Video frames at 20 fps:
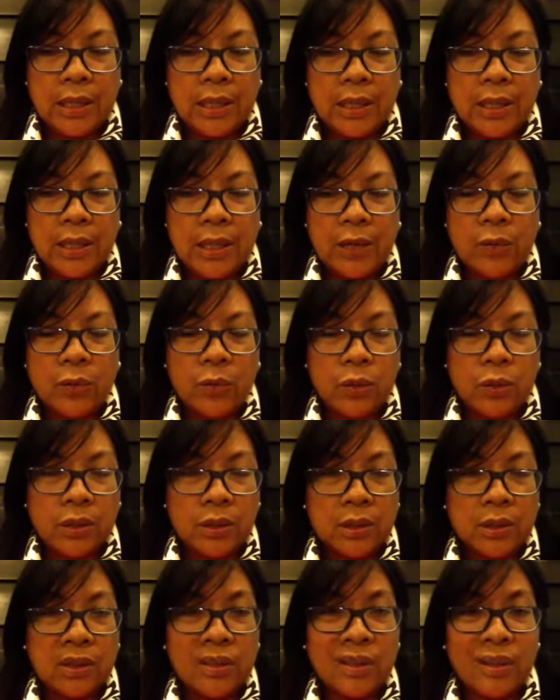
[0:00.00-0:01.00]
he
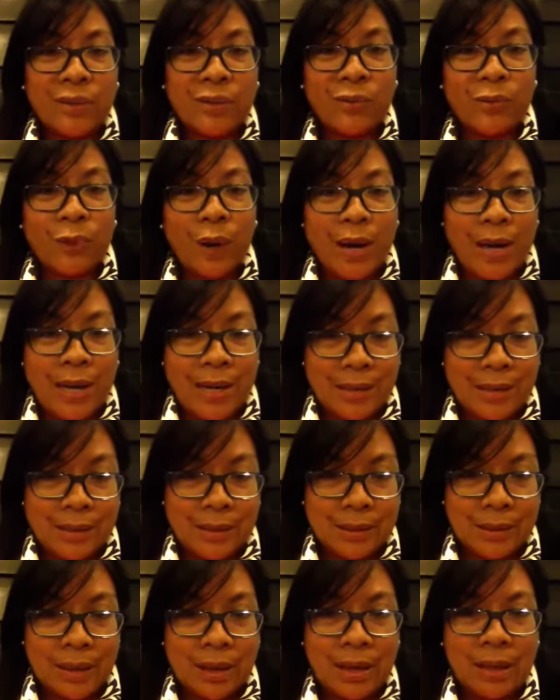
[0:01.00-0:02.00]
will write
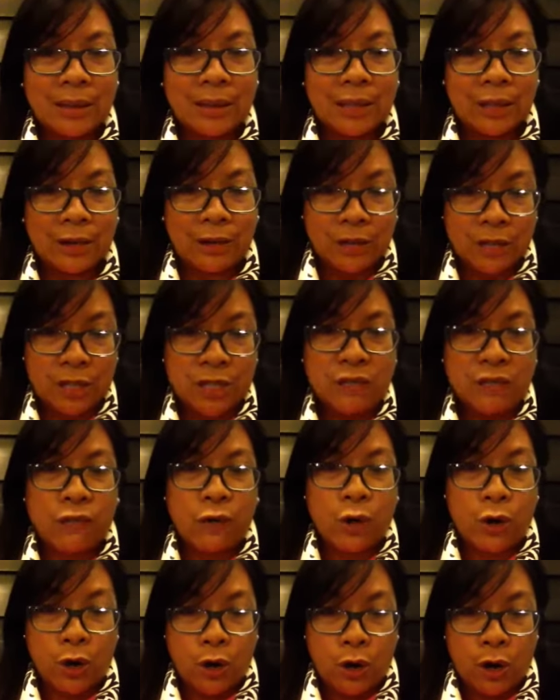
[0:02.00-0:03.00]
a clearance for
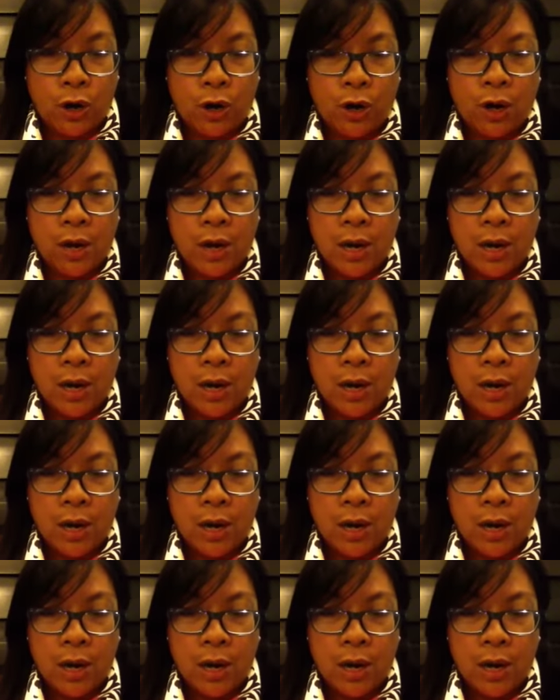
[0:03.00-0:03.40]
her